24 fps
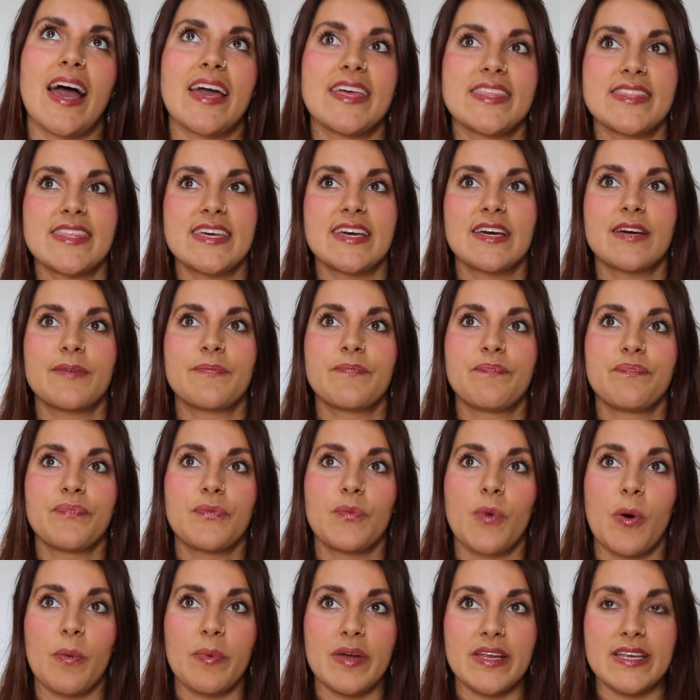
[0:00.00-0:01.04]
I think
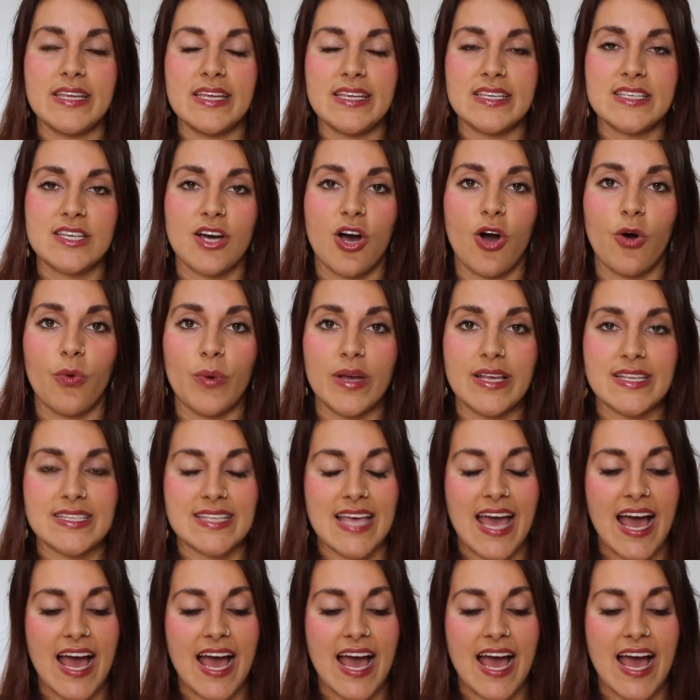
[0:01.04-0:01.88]
what we need to always